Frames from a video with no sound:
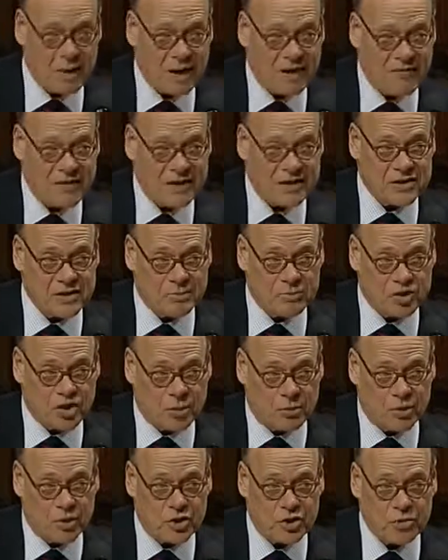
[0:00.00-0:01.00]
might have had some
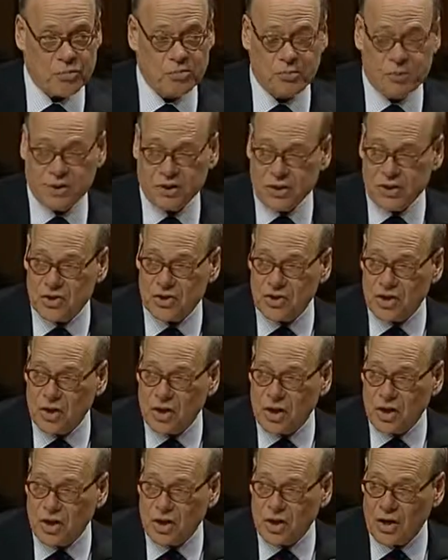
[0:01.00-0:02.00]
gibberish, but this
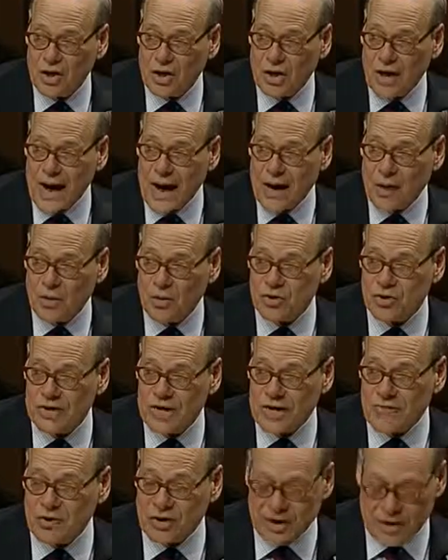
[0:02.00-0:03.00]
Congress
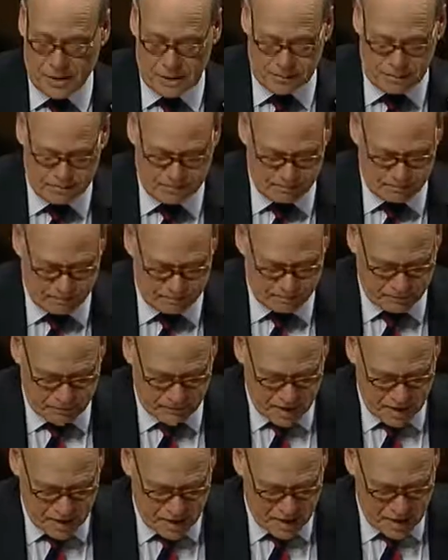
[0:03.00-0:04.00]
never did.
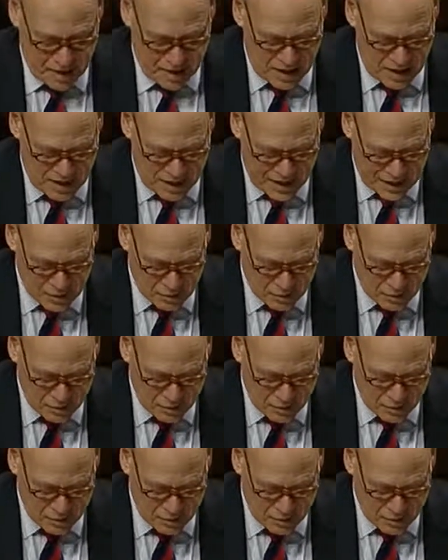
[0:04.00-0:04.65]
As a